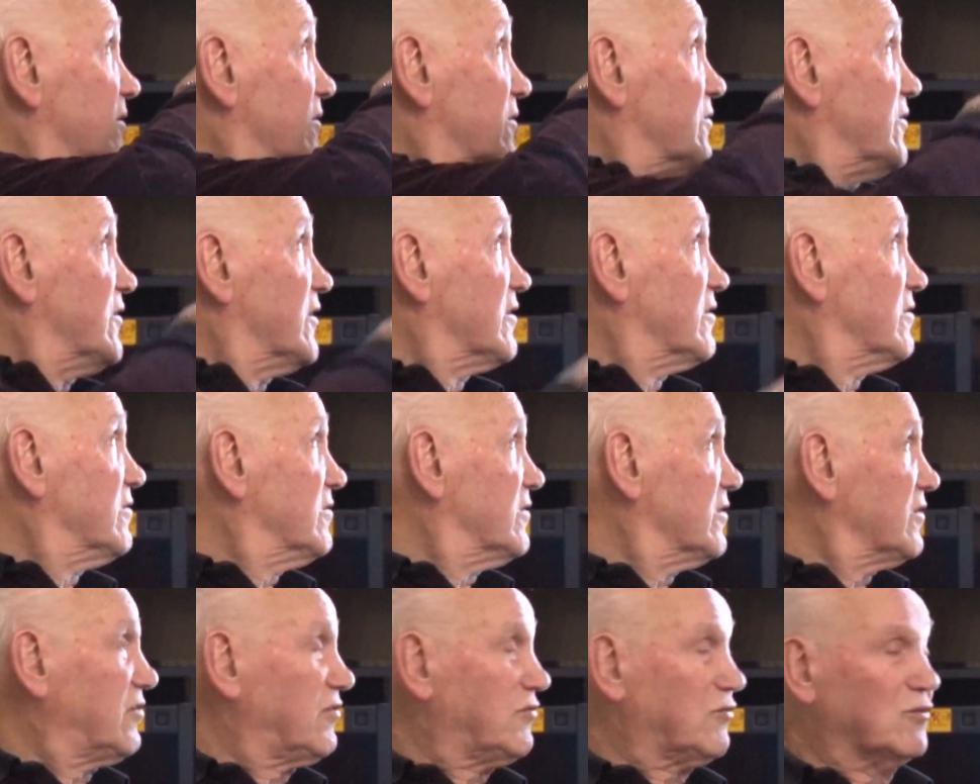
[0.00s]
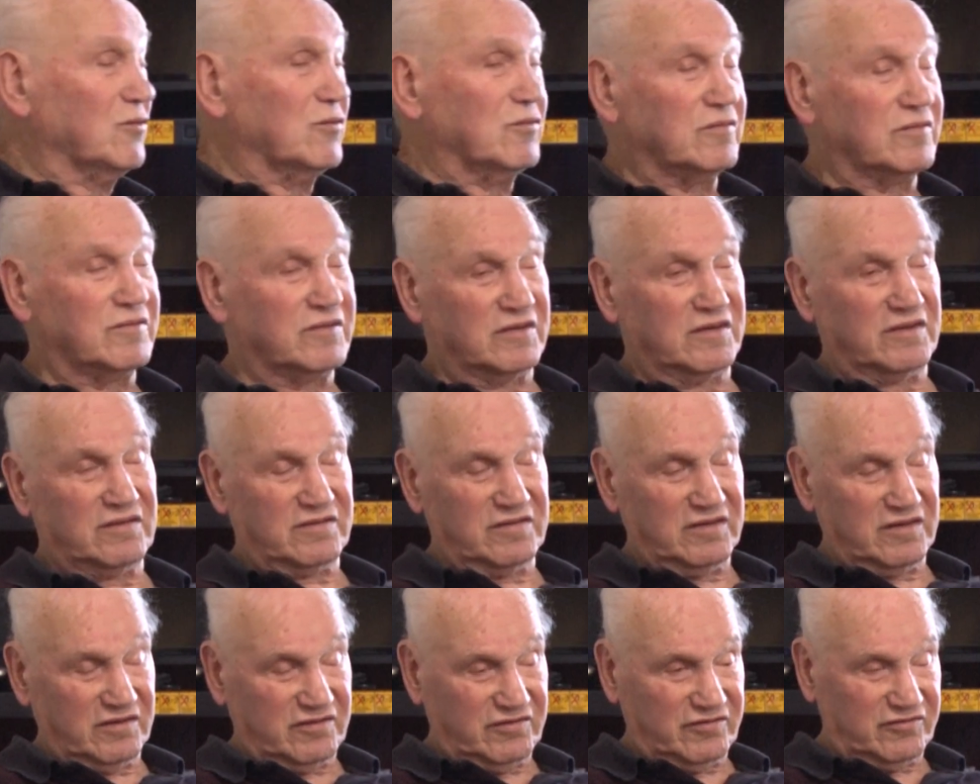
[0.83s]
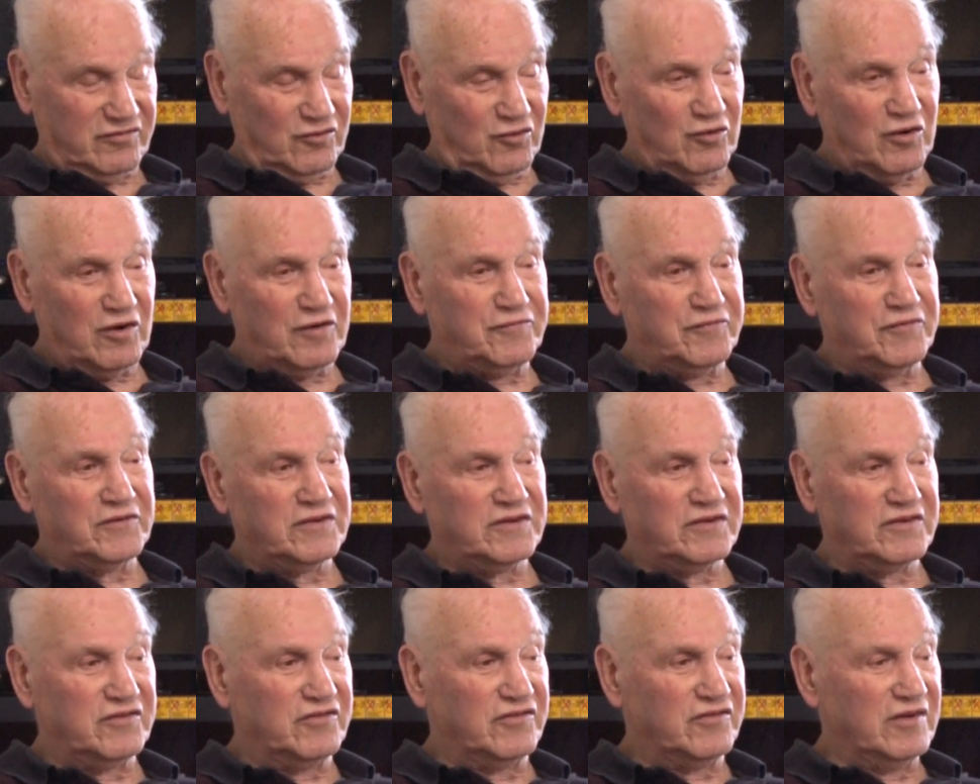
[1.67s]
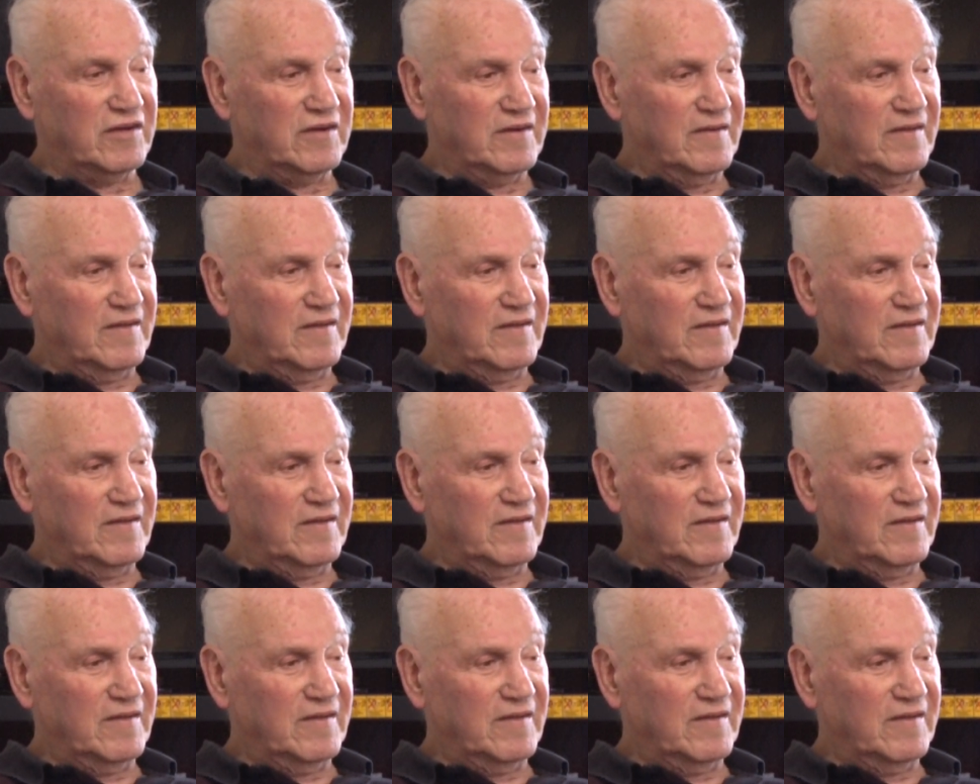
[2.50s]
the school, this orphanage,